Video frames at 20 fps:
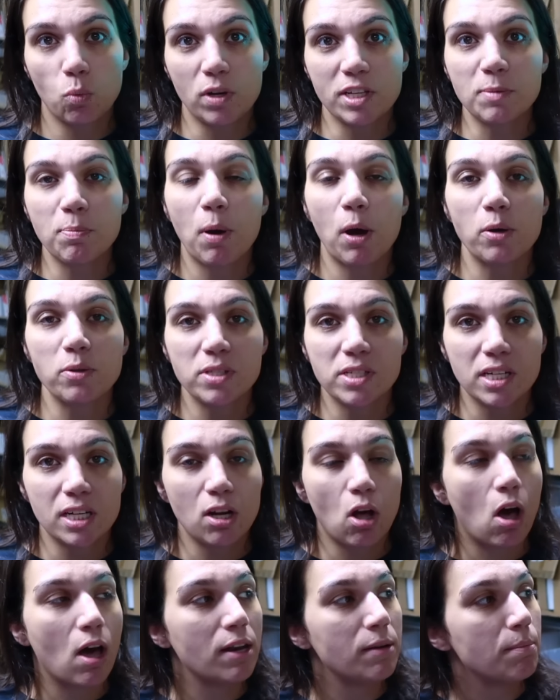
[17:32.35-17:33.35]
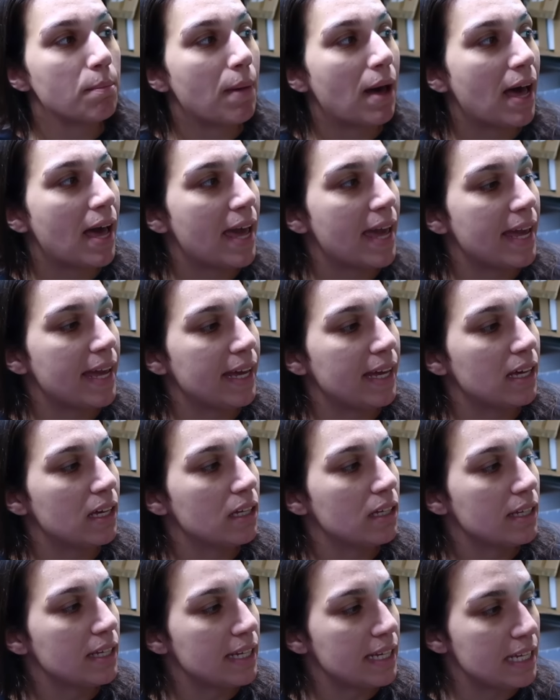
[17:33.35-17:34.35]
was posted on my
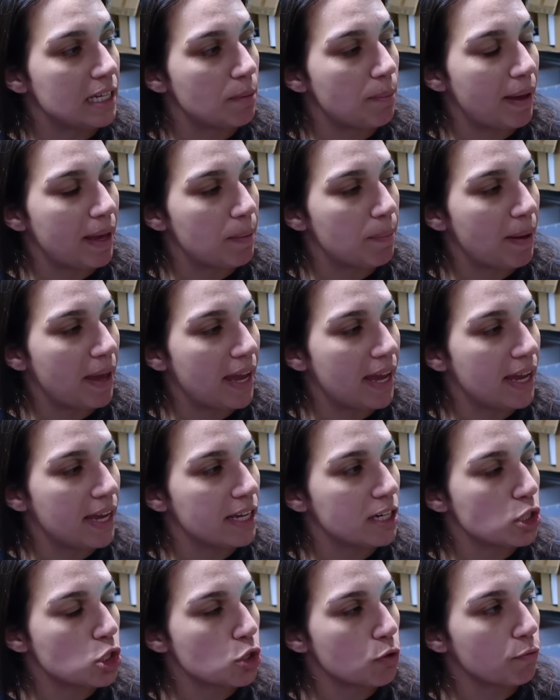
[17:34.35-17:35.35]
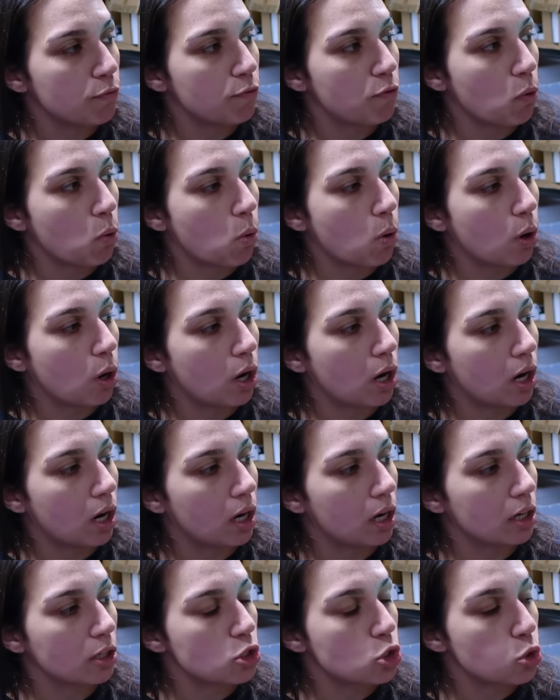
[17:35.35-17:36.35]
eBay page
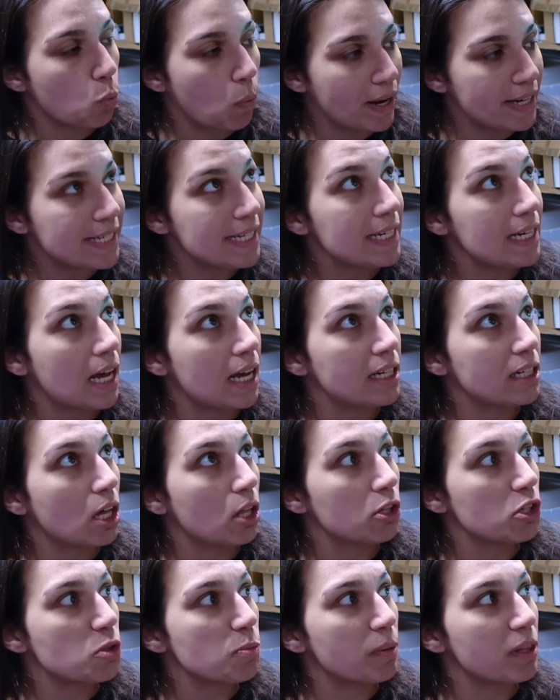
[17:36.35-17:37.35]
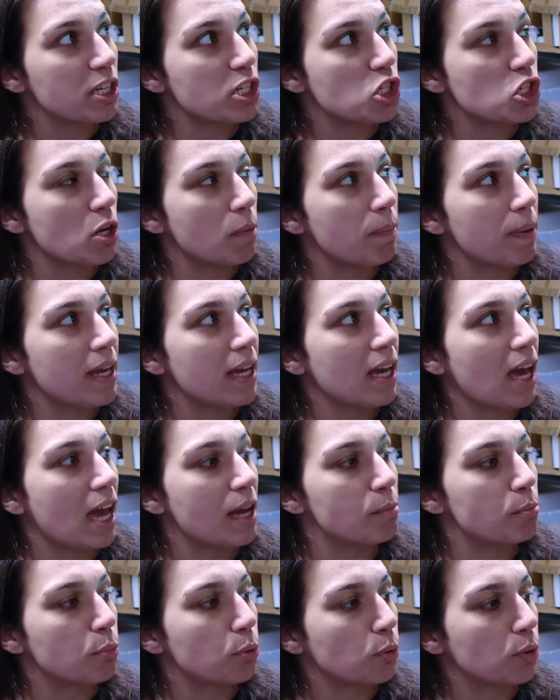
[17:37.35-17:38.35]
for $29 plus shipping.
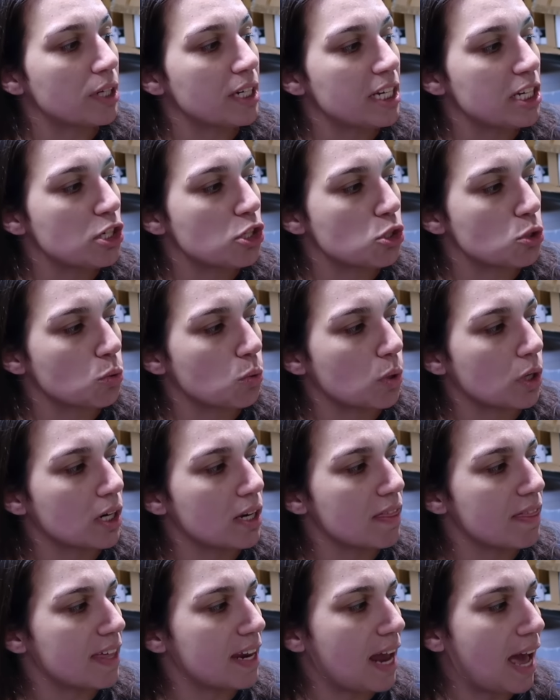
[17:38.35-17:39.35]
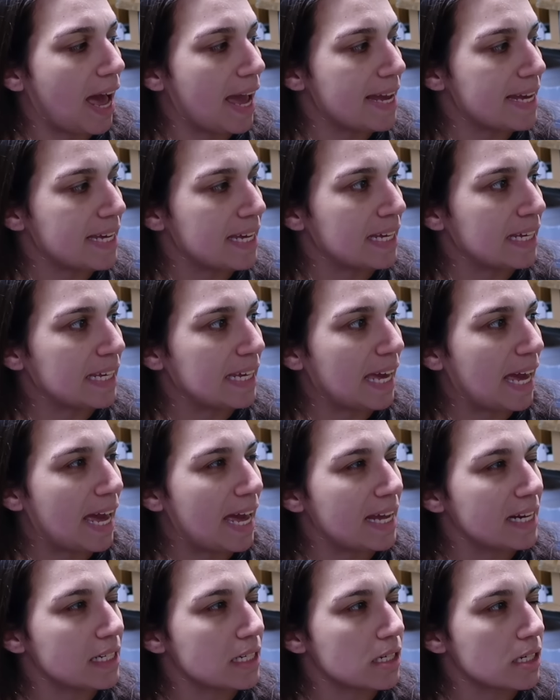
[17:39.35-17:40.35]
I'm pretty sure that I can
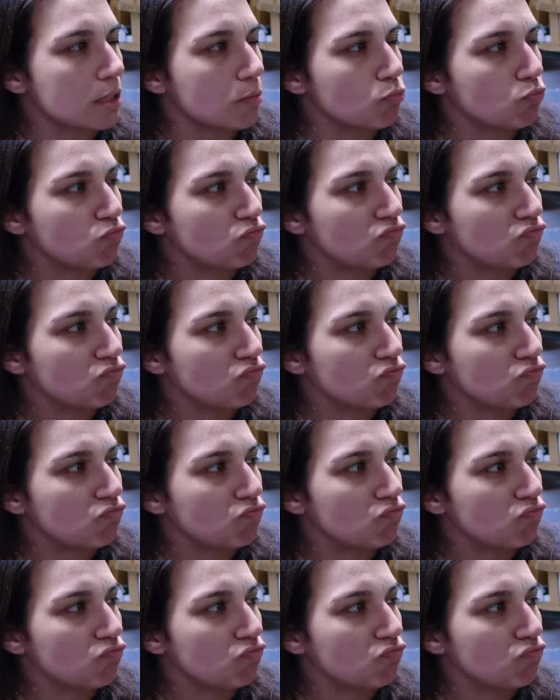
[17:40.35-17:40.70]
get